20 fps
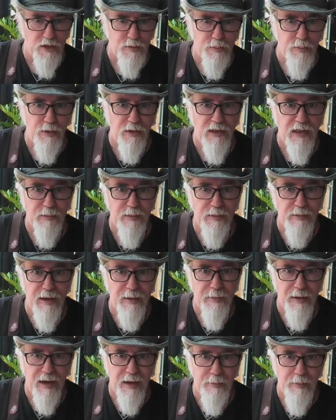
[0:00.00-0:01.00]
just put them in
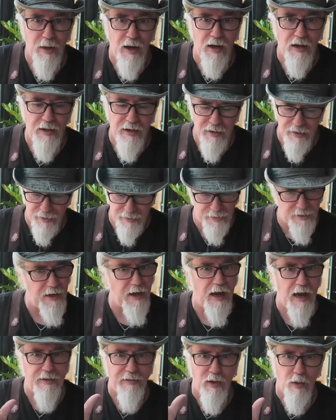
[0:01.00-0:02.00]
my back pocket until
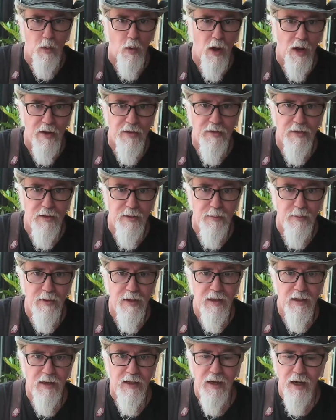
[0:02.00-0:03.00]
I have a wad of them,
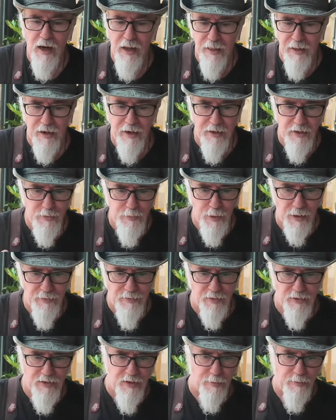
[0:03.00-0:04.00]
and then I just pay
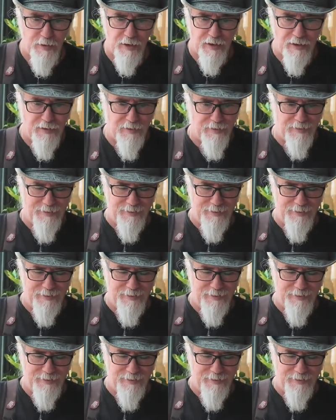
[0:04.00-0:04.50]
for something.